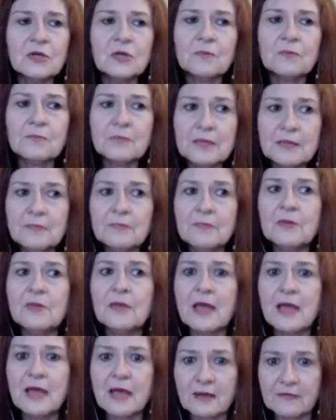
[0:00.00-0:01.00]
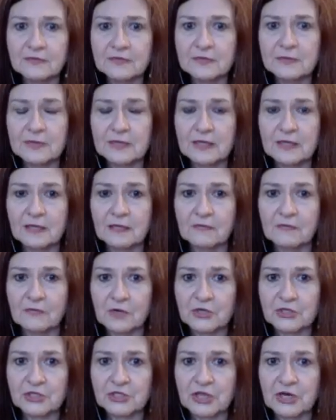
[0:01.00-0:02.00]
People have to be getting
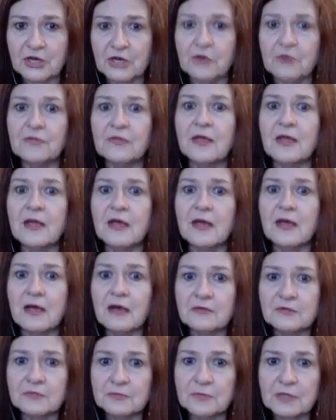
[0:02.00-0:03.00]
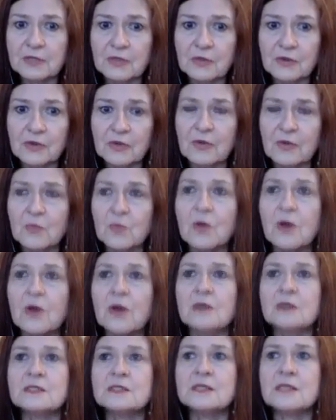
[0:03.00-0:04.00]
fresh air. They have to be going on
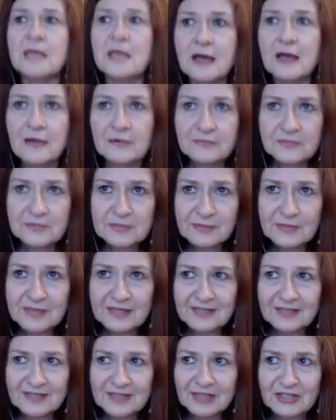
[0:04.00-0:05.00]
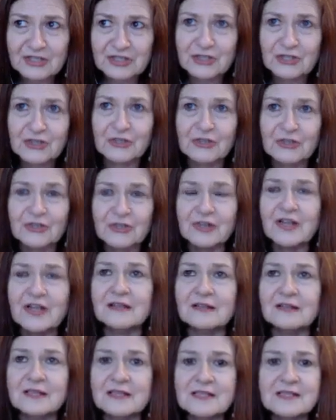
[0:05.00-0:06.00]
walks. They have to be in nature
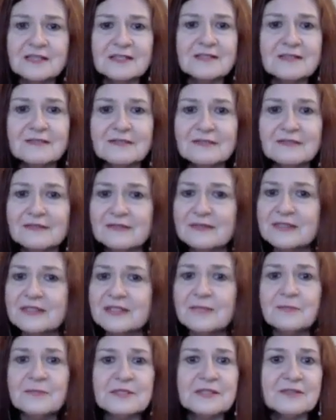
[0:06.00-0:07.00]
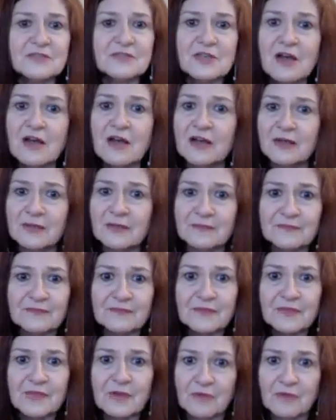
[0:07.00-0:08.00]
at least snippets of time
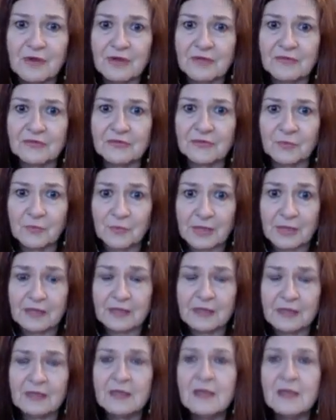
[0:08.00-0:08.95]
around the week.